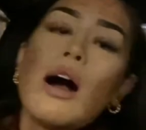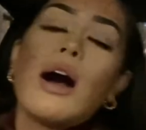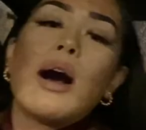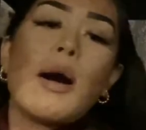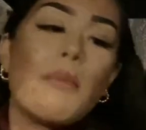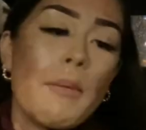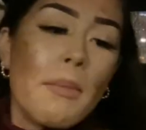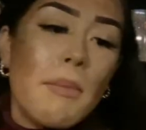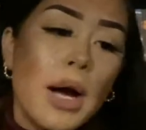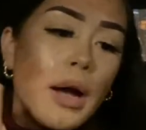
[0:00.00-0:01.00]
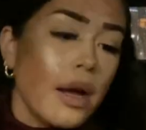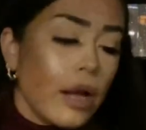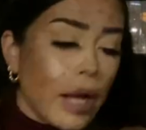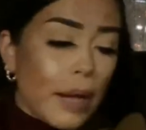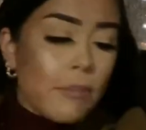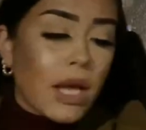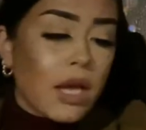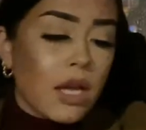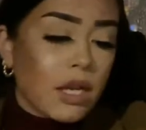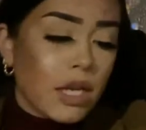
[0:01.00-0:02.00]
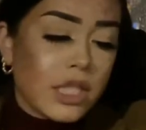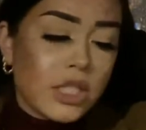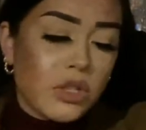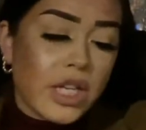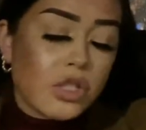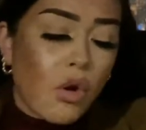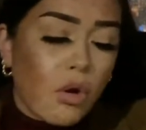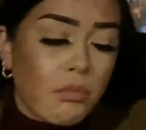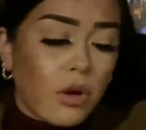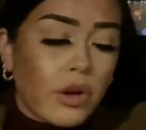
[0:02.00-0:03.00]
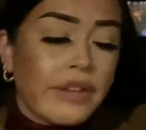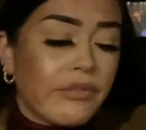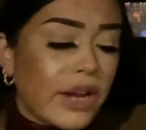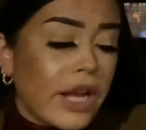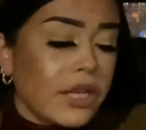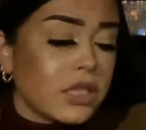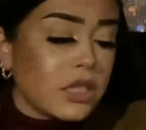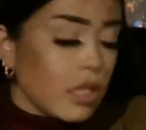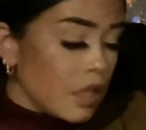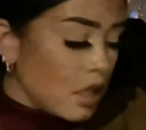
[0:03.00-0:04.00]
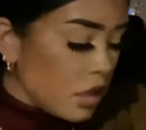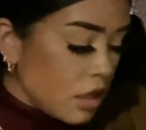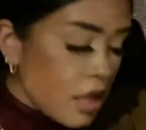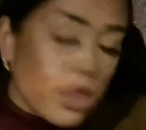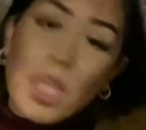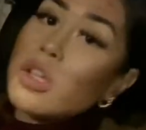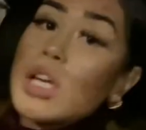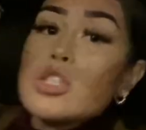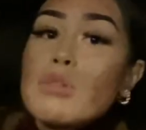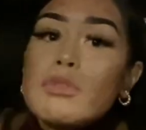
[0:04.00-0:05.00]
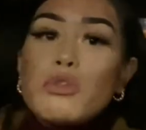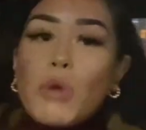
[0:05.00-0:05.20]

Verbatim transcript: Um, but I'm um, gonna see you guys home, or if not, thank you guys so much for